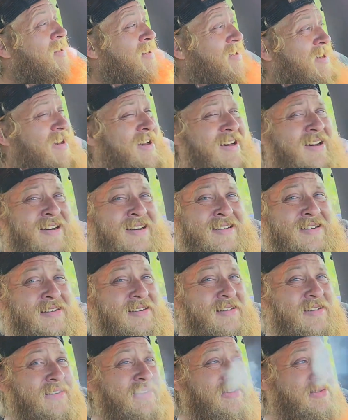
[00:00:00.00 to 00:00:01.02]
yeah,
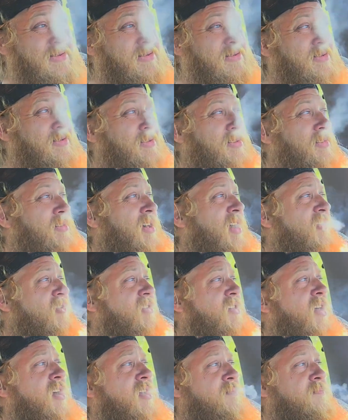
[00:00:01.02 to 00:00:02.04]
life's
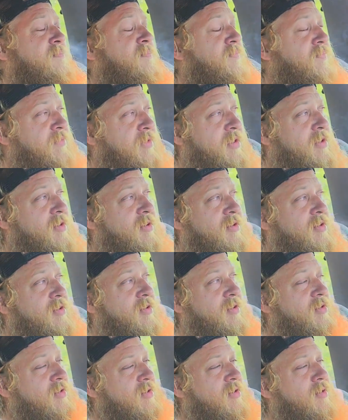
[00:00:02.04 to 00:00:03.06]
good.
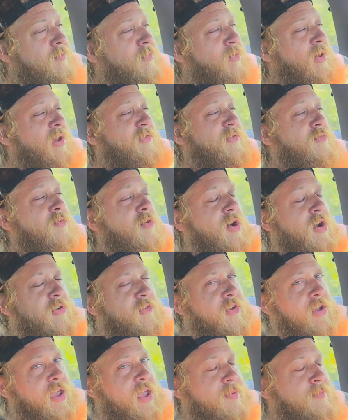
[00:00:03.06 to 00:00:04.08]
I'm away from work
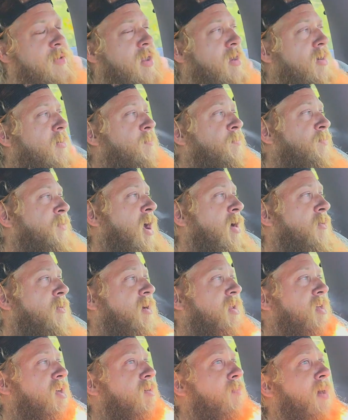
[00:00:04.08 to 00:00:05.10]
drinking beer, not
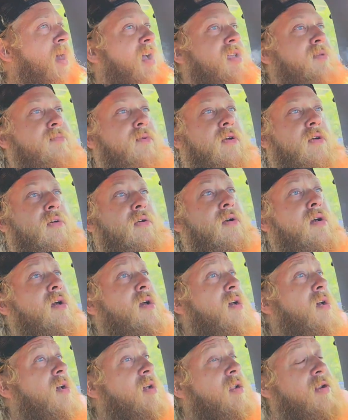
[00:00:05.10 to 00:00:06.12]
wanting to get back tomorrow.
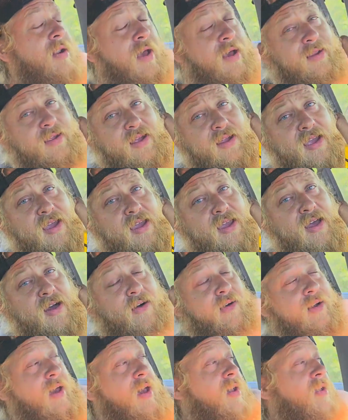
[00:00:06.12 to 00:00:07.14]
Now, I did get
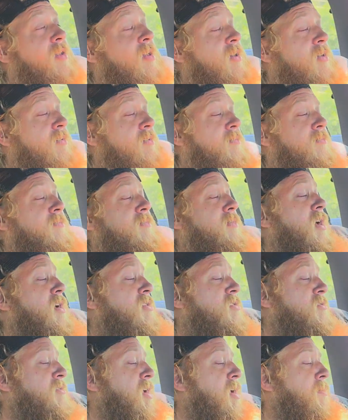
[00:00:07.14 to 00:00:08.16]
yelled at, you know,
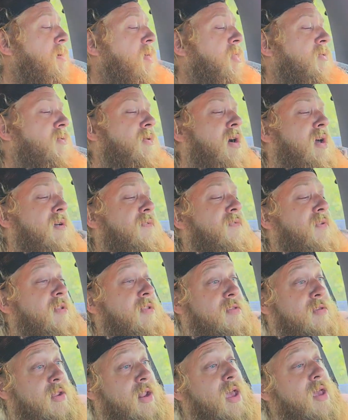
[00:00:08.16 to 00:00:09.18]
yesterday by the wife,
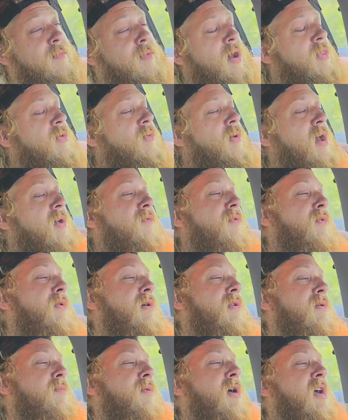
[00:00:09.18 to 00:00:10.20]
and today by the wife when we
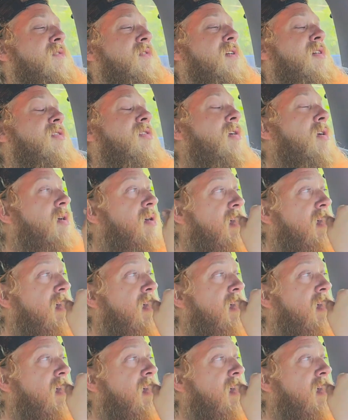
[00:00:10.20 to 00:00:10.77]
went to breakfast.